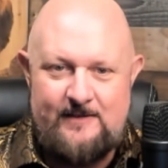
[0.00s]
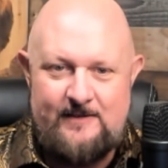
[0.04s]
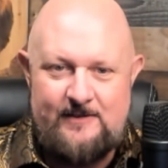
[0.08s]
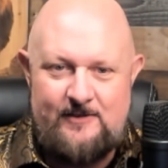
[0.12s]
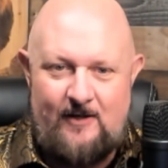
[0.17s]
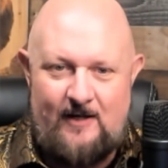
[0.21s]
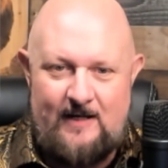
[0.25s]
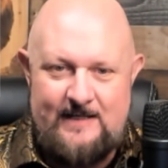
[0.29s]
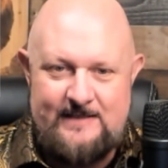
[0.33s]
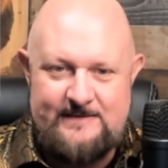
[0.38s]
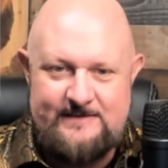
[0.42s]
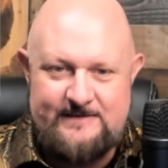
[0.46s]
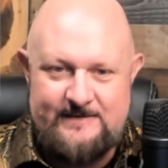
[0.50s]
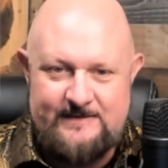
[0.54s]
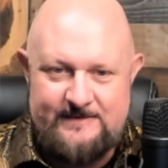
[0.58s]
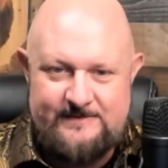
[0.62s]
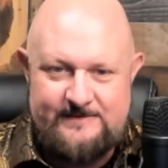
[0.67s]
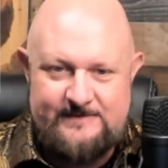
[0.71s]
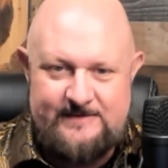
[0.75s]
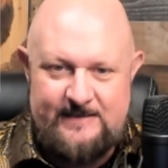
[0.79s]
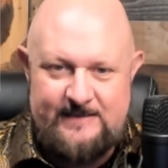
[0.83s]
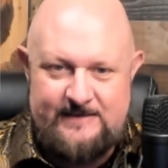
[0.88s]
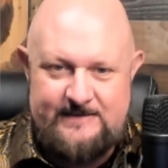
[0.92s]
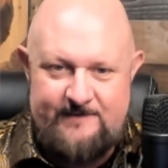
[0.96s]
Causes,
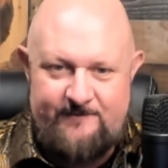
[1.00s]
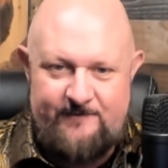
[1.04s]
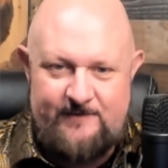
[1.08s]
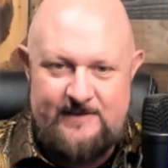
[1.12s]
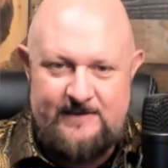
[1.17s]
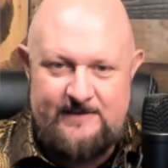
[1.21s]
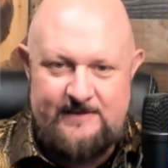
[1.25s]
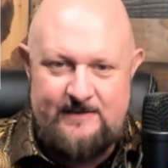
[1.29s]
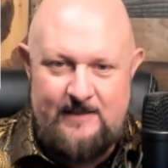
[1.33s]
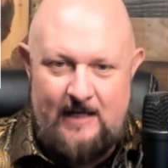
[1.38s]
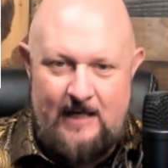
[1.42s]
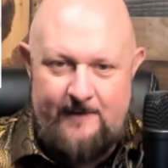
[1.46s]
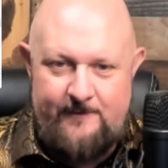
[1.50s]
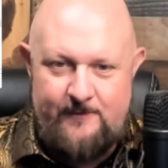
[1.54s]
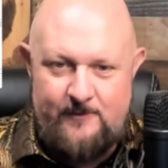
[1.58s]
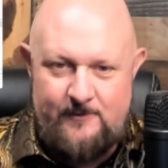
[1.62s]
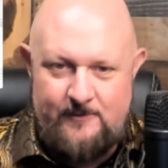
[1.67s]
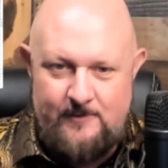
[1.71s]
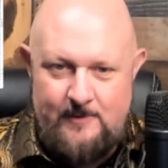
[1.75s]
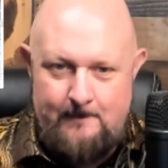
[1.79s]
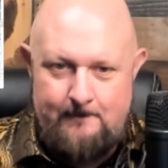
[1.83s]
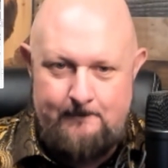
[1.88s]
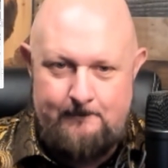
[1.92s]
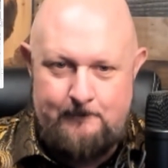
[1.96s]
significant
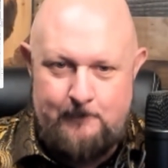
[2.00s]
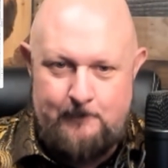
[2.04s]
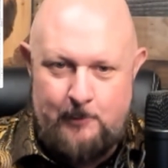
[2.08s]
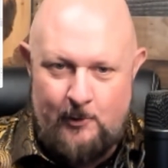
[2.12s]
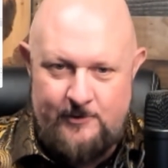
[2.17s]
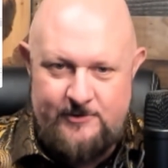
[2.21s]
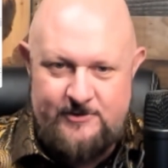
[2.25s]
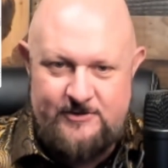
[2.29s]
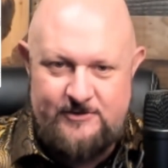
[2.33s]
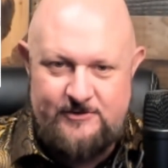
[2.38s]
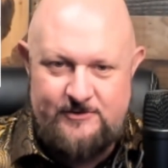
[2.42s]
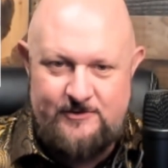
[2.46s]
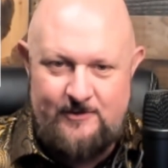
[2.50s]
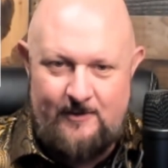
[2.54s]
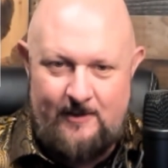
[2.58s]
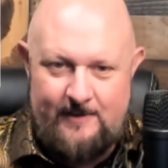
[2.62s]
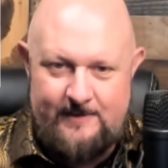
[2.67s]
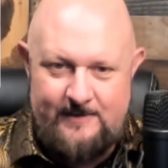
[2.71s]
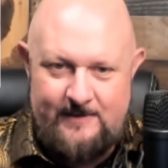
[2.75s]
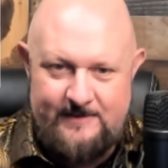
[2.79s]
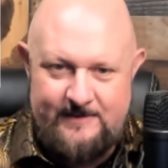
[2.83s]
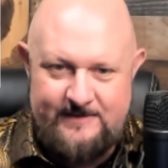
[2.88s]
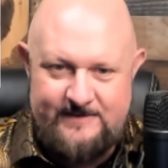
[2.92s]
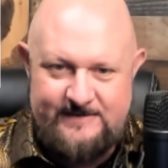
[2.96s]
other pushed
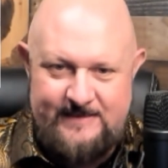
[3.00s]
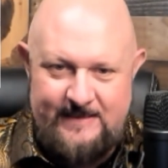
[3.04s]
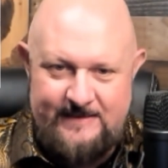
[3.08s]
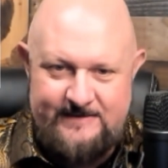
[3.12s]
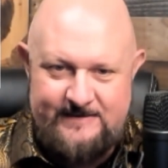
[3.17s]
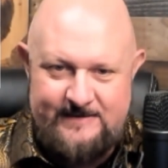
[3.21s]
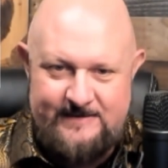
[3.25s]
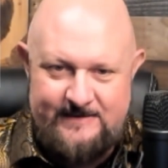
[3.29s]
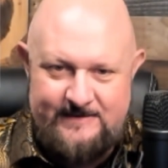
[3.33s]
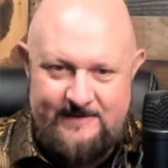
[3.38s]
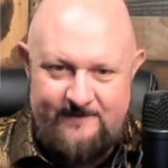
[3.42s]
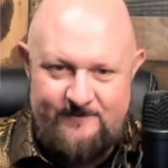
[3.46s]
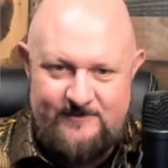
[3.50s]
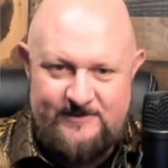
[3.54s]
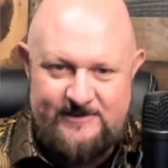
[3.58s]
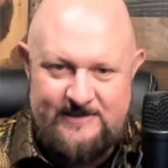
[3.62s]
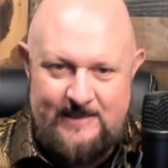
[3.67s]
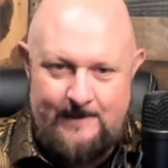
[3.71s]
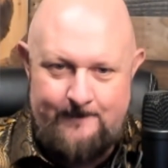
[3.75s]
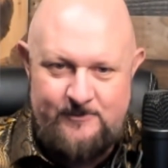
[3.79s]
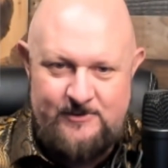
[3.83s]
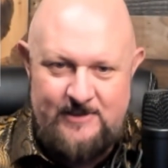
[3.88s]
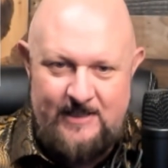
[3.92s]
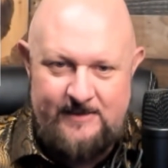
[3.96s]
on a sensitive
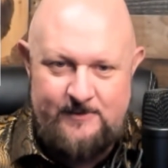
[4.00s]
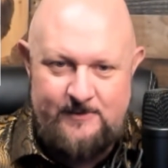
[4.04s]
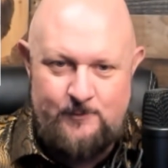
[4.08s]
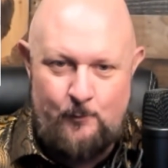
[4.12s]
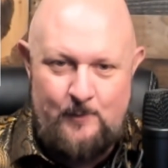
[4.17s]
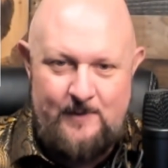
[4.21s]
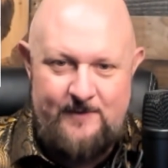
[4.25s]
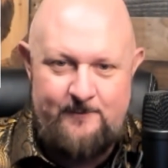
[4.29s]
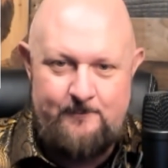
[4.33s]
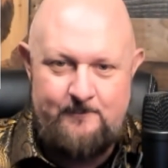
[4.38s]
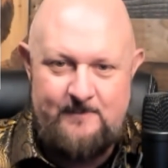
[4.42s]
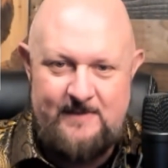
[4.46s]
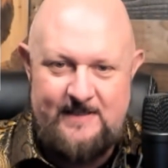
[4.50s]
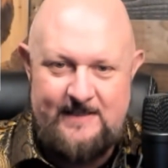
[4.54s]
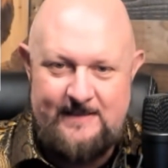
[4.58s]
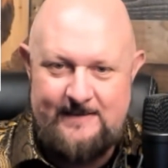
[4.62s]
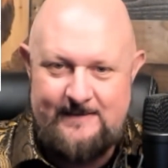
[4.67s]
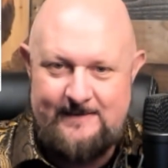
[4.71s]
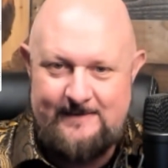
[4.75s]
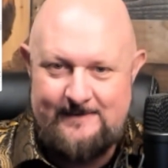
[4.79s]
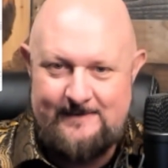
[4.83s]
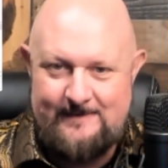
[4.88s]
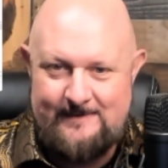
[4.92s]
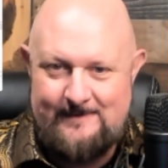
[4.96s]
subject with
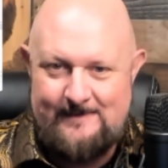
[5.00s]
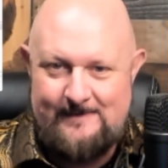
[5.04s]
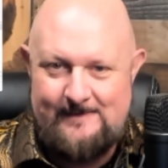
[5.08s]
me.